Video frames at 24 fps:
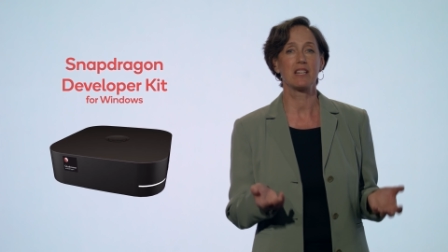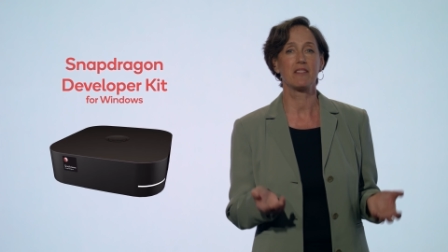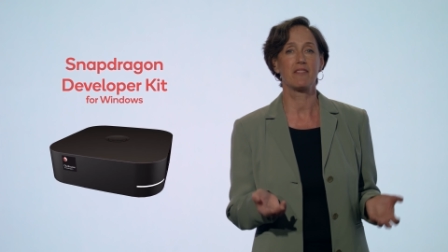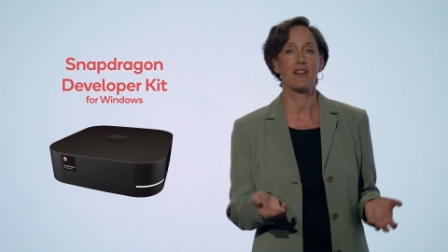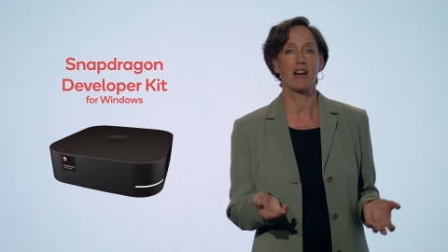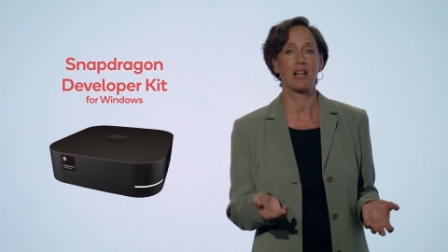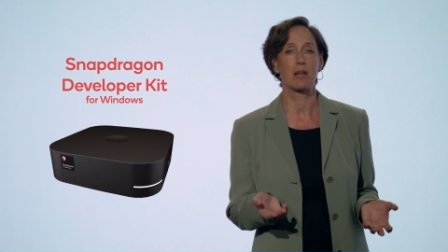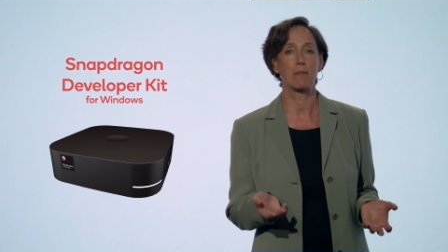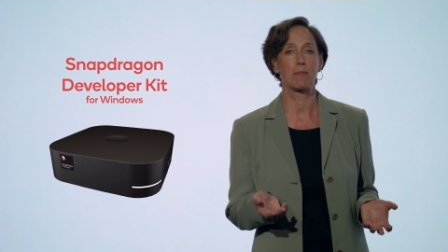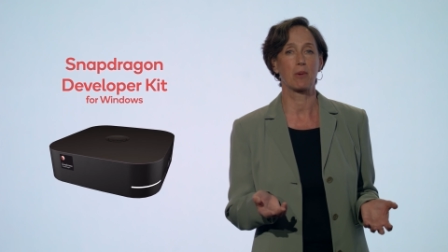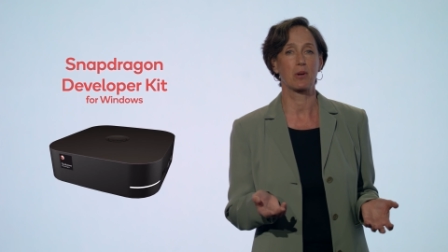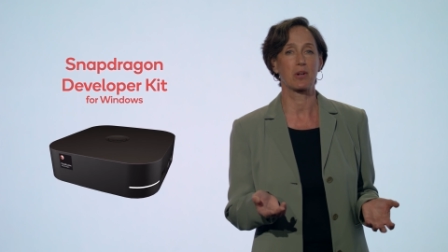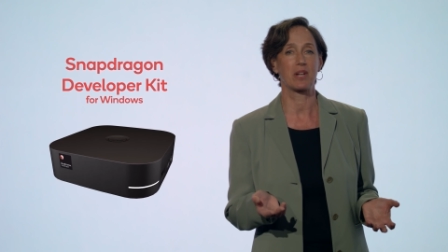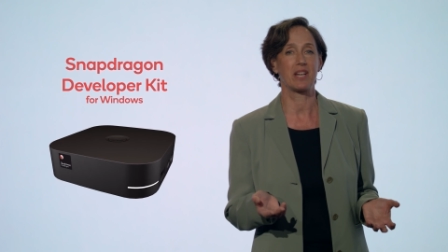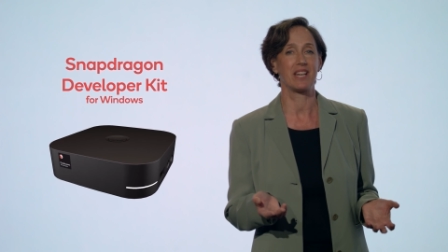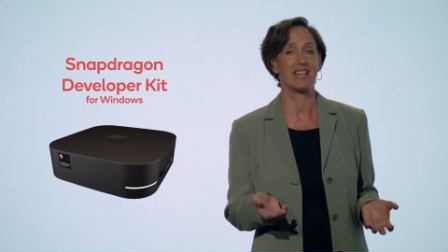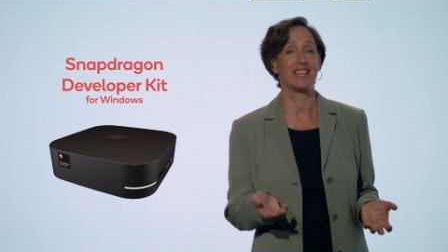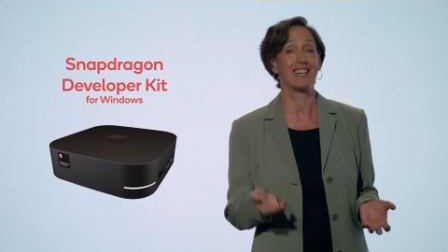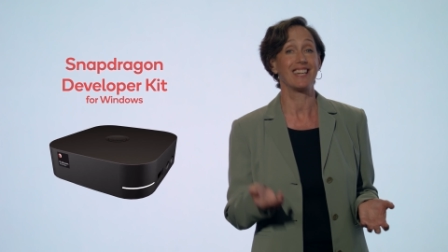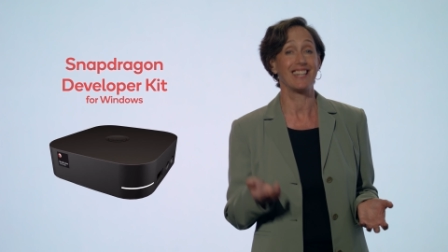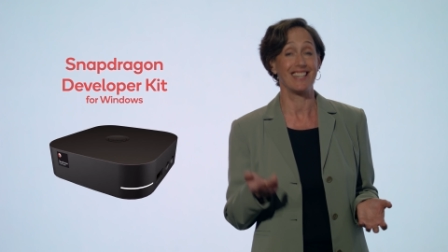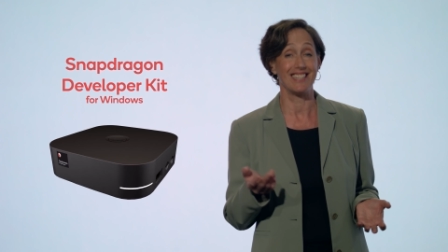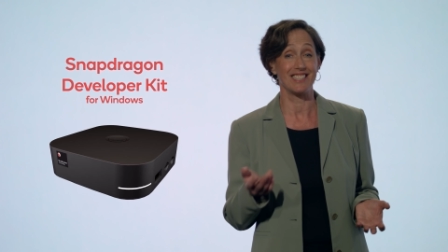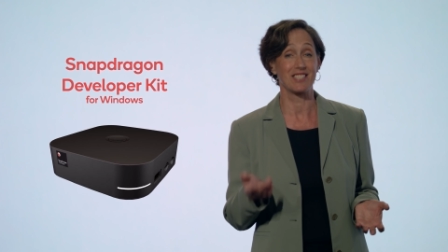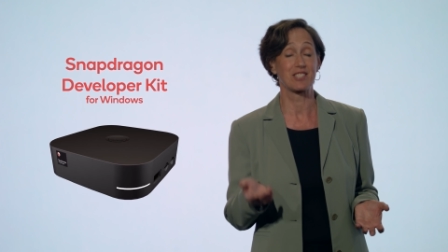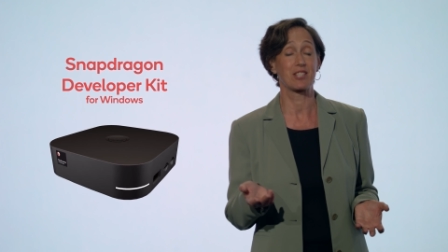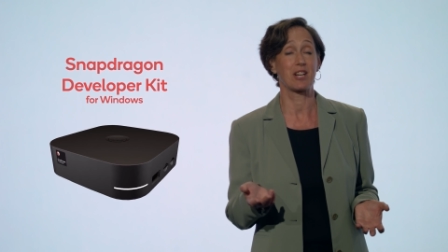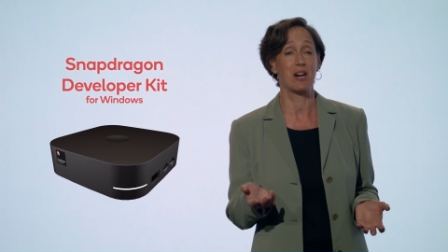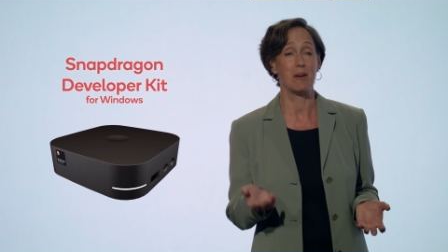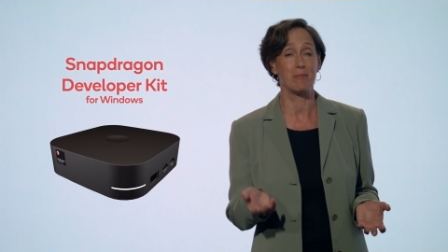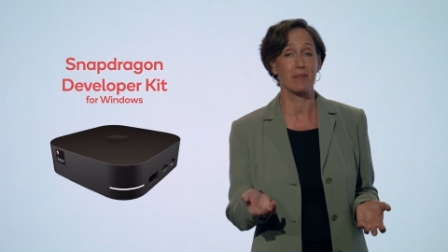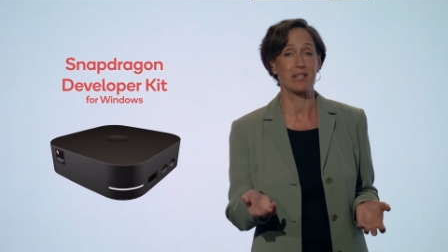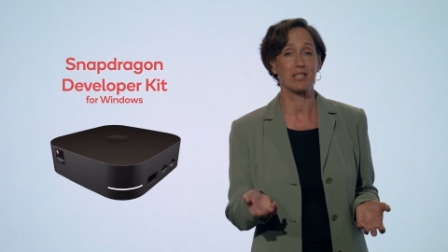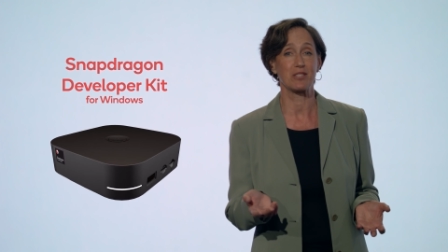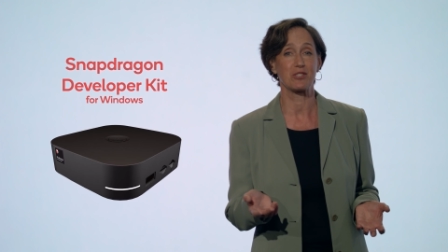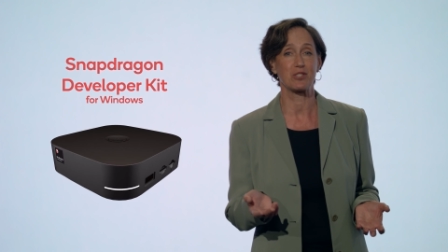Developer Kit is
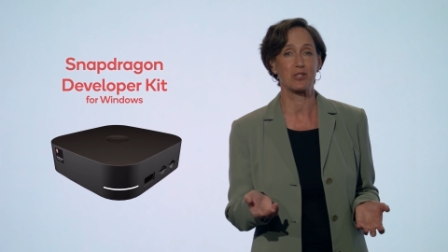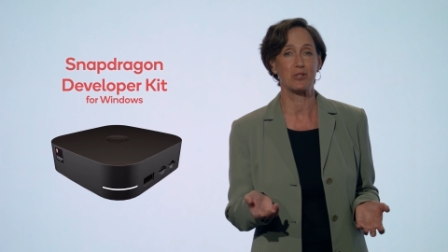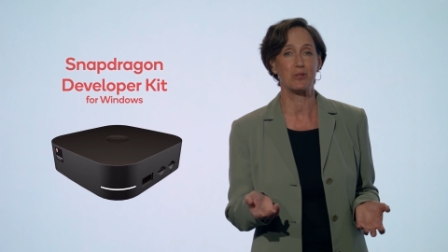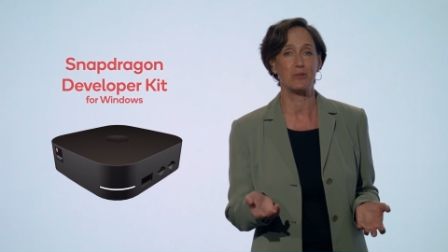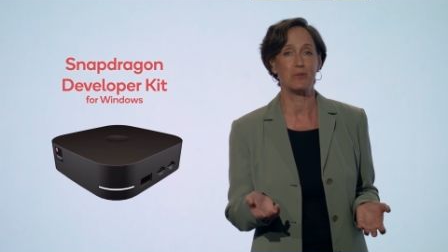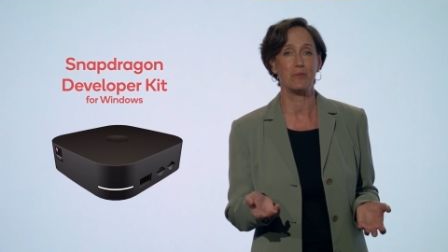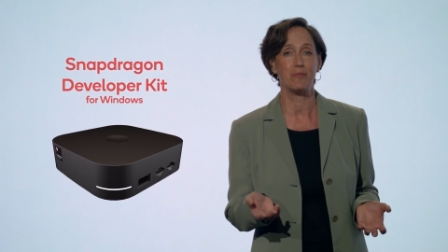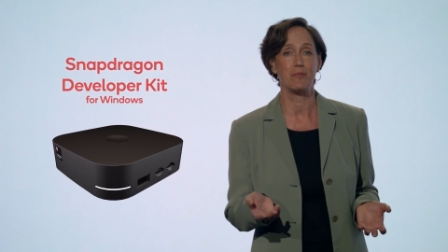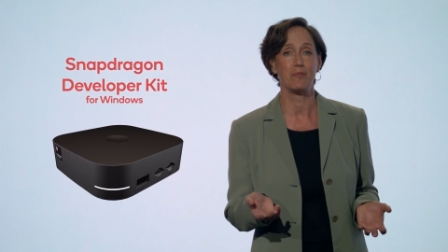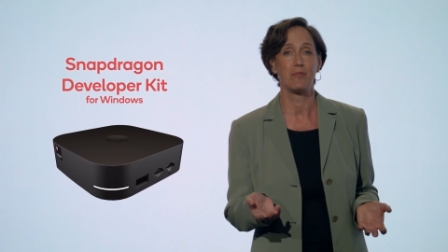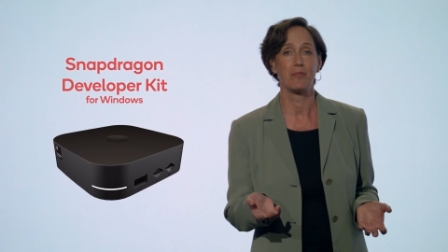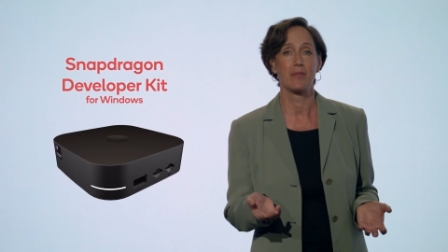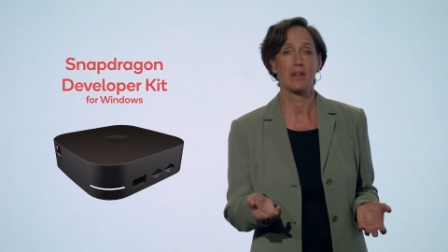coming soon.